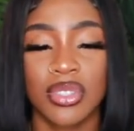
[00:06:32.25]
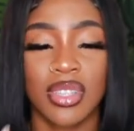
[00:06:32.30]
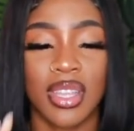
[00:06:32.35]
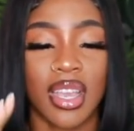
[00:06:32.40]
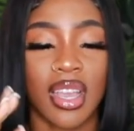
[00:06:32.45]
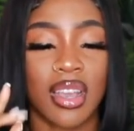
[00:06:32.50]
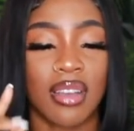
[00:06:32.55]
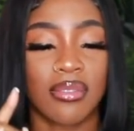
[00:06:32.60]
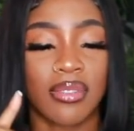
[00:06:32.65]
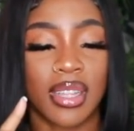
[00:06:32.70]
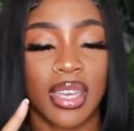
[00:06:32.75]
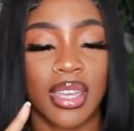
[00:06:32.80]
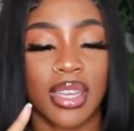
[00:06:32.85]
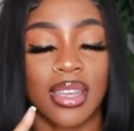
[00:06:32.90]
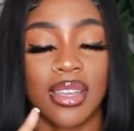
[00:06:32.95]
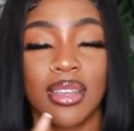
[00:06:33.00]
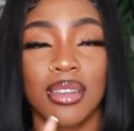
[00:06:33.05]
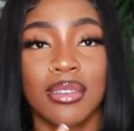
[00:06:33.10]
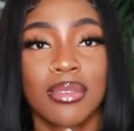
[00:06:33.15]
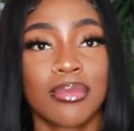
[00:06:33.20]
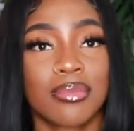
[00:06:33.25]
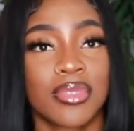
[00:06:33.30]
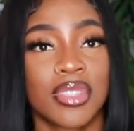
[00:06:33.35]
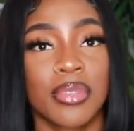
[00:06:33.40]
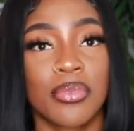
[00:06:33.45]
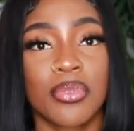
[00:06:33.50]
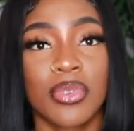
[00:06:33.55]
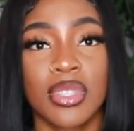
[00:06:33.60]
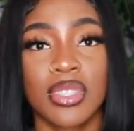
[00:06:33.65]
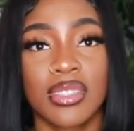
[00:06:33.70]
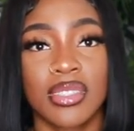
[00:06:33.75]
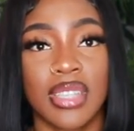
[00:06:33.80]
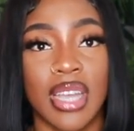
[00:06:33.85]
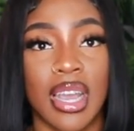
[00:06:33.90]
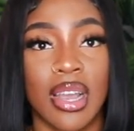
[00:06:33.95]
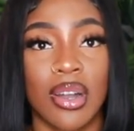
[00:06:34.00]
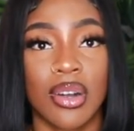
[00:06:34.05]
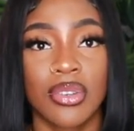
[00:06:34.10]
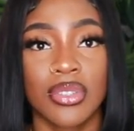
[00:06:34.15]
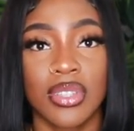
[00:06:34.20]
They have like different
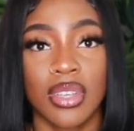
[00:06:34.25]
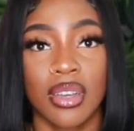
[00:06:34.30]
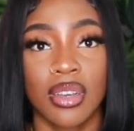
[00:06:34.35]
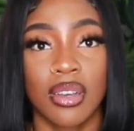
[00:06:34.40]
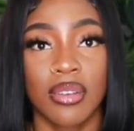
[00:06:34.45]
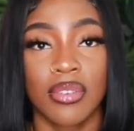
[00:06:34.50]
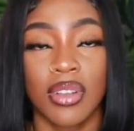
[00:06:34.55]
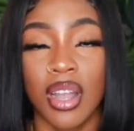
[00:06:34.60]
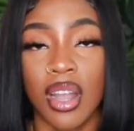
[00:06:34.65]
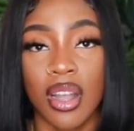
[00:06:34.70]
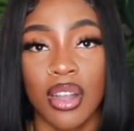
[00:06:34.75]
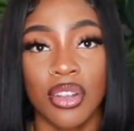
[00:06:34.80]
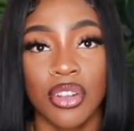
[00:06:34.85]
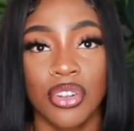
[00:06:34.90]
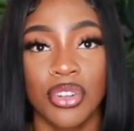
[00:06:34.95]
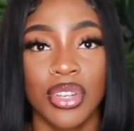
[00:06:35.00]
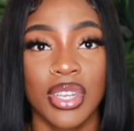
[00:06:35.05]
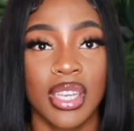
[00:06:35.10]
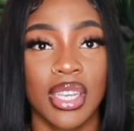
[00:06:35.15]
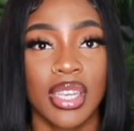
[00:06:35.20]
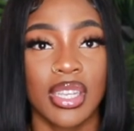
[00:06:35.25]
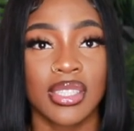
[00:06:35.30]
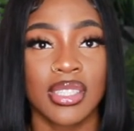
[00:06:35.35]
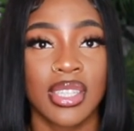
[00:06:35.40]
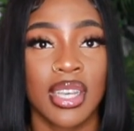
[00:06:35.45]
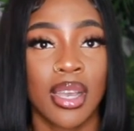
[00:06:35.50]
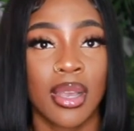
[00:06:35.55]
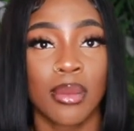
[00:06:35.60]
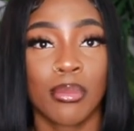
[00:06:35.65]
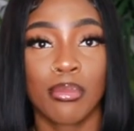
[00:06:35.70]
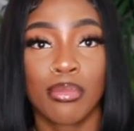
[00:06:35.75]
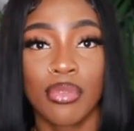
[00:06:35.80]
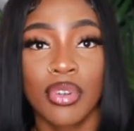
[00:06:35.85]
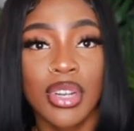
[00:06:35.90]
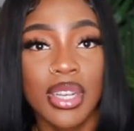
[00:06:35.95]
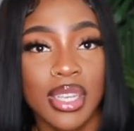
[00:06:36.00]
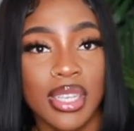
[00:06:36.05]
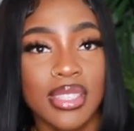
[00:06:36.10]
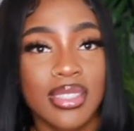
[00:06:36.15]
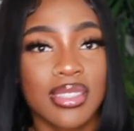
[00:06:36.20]
styles of concrete,
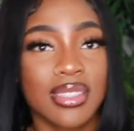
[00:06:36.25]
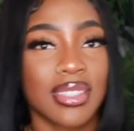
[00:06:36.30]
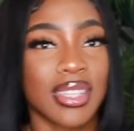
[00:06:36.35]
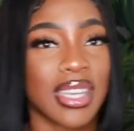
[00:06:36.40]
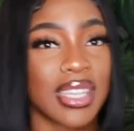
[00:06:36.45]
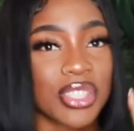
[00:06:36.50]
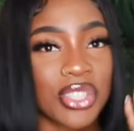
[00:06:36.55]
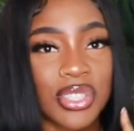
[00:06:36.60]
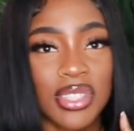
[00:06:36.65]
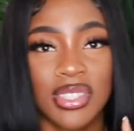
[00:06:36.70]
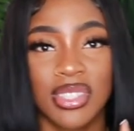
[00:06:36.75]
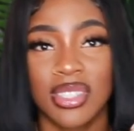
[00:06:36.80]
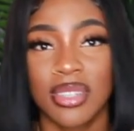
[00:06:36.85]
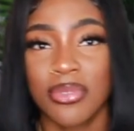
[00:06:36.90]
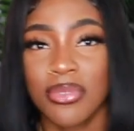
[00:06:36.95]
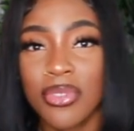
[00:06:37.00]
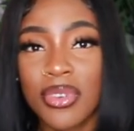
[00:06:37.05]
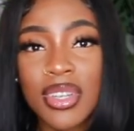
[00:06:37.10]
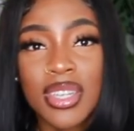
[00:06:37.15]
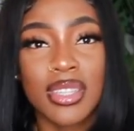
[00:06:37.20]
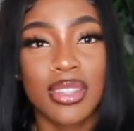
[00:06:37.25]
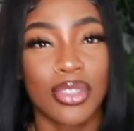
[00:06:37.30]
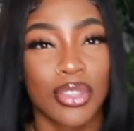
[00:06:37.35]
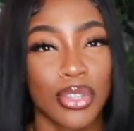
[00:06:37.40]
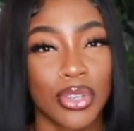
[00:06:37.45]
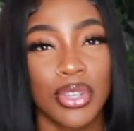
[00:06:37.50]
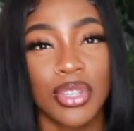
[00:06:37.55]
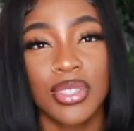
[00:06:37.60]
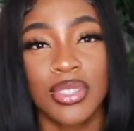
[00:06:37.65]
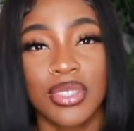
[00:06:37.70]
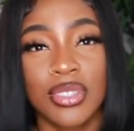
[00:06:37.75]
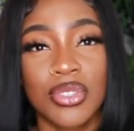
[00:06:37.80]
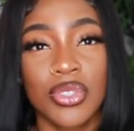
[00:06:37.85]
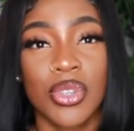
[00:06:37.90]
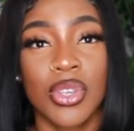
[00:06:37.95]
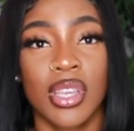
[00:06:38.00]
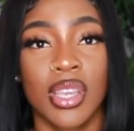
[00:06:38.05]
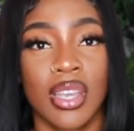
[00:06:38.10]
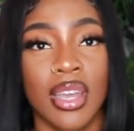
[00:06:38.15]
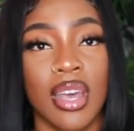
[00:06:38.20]
bricks, like just different looks. So
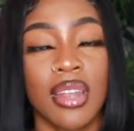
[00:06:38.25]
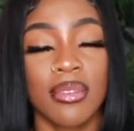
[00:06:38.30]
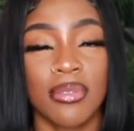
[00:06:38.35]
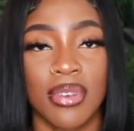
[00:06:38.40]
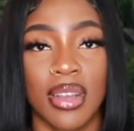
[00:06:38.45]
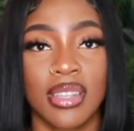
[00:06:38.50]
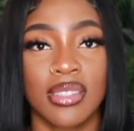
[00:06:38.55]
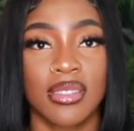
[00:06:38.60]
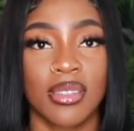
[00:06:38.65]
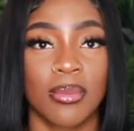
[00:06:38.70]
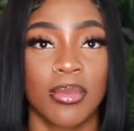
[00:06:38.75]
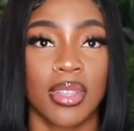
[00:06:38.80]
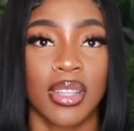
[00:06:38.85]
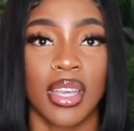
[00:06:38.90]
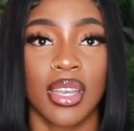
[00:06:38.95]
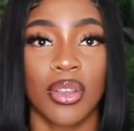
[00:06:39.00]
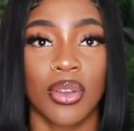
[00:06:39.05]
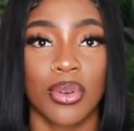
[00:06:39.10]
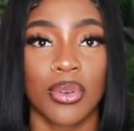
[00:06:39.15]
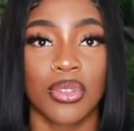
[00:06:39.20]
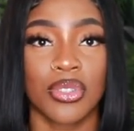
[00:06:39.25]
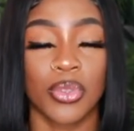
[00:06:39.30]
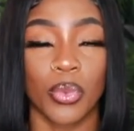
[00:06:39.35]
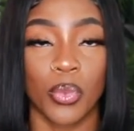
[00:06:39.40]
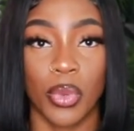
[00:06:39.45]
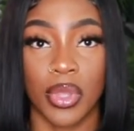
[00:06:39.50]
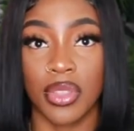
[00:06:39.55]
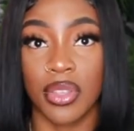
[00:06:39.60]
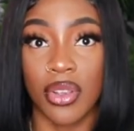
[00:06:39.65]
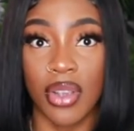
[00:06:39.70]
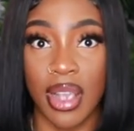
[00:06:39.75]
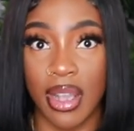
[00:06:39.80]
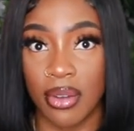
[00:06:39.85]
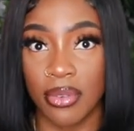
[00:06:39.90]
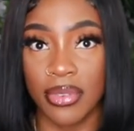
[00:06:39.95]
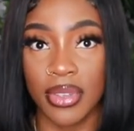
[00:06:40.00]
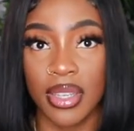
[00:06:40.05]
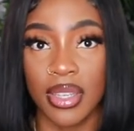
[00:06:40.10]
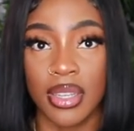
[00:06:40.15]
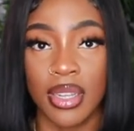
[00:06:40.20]
you can kind of find something that goes with your
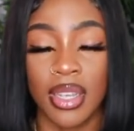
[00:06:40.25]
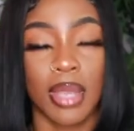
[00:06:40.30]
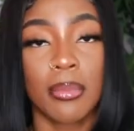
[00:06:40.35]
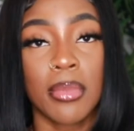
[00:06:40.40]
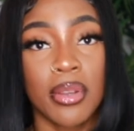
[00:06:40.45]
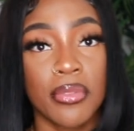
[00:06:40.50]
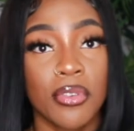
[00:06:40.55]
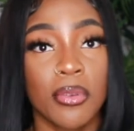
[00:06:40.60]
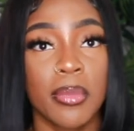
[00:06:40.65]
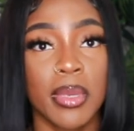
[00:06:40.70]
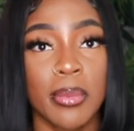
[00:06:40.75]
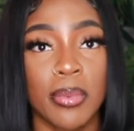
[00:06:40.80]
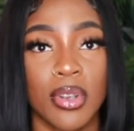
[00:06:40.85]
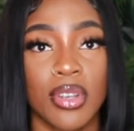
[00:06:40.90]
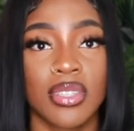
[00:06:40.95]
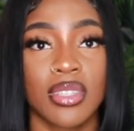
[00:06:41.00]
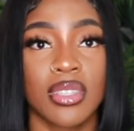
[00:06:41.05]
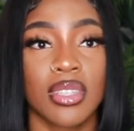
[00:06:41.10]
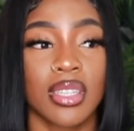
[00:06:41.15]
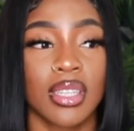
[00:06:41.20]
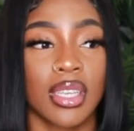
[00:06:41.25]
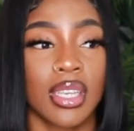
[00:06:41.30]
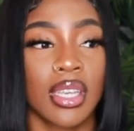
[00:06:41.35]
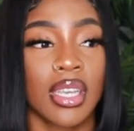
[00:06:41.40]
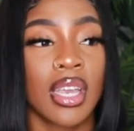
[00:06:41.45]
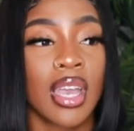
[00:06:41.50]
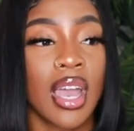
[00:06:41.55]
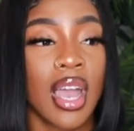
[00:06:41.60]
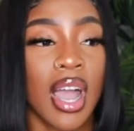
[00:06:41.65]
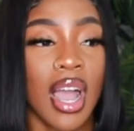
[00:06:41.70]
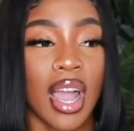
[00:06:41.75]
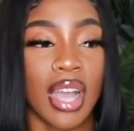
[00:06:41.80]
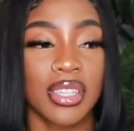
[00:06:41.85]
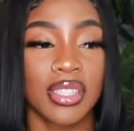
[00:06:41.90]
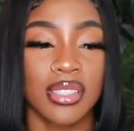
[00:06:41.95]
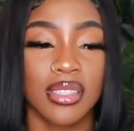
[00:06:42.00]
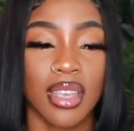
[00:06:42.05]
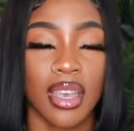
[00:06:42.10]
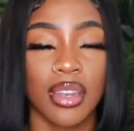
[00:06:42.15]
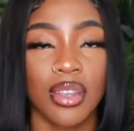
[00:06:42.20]
outfit. But for me personally, I
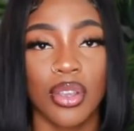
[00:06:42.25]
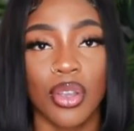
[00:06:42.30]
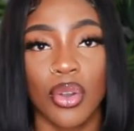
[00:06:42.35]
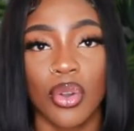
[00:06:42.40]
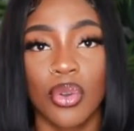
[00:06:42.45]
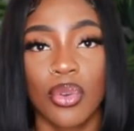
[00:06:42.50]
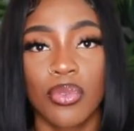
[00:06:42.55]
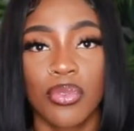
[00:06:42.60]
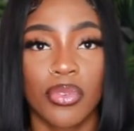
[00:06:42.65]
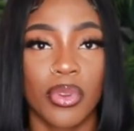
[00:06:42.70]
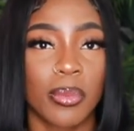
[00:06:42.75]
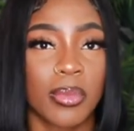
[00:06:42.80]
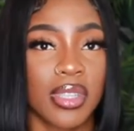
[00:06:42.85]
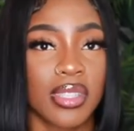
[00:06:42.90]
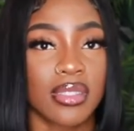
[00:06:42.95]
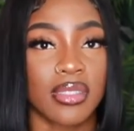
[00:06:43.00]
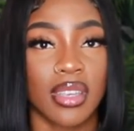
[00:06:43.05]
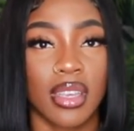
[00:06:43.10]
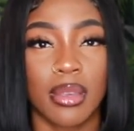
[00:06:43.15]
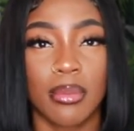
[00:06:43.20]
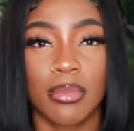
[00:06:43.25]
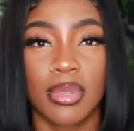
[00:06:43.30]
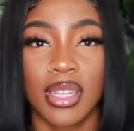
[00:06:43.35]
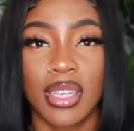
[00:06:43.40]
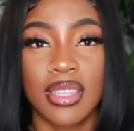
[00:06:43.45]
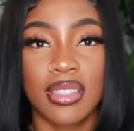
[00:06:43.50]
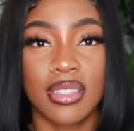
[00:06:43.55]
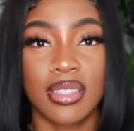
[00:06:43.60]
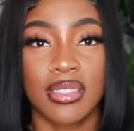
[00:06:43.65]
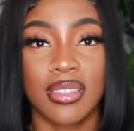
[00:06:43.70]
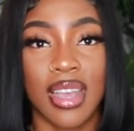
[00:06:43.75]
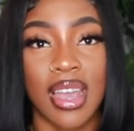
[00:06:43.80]
just kind of go from the same places.